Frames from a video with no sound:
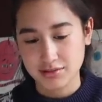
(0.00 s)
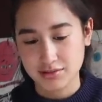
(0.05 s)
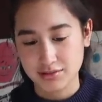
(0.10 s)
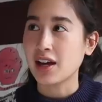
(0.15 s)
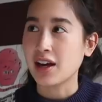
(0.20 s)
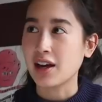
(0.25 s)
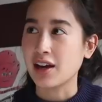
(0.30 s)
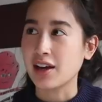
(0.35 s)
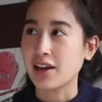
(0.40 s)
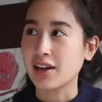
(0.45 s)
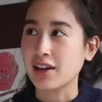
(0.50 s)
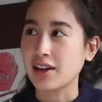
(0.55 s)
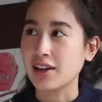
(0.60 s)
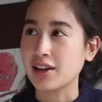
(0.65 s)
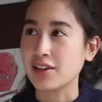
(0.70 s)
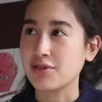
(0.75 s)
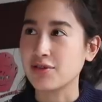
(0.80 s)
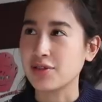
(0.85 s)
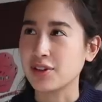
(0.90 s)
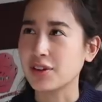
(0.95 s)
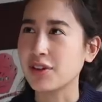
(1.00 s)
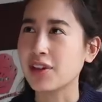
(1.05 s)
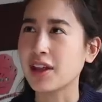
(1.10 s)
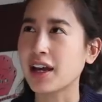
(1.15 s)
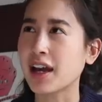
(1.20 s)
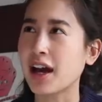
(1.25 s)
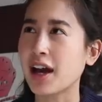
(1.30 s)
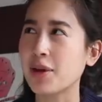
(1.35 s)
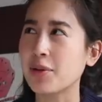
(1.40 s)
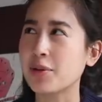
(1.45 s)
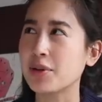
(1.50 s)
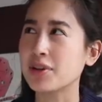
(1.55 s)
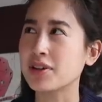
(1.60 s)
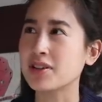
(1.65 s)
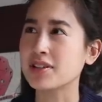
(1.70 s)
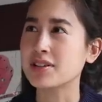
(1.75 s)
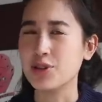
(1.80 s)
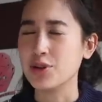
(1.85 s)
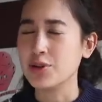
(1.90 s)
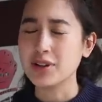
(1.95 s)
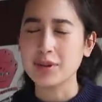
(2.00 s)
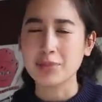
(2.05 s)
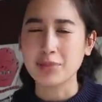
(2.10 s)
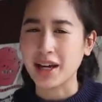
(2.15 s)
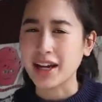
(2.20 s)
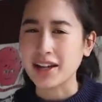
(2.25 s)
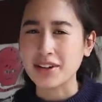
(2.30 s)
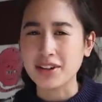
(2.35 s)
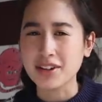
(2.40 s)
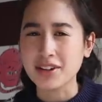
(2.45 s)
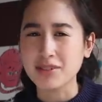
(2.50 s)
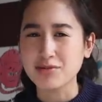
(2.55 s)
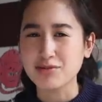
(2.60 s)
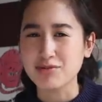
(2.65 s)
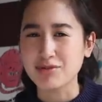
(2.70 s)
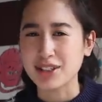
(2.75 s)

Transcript: I feel like I was doing better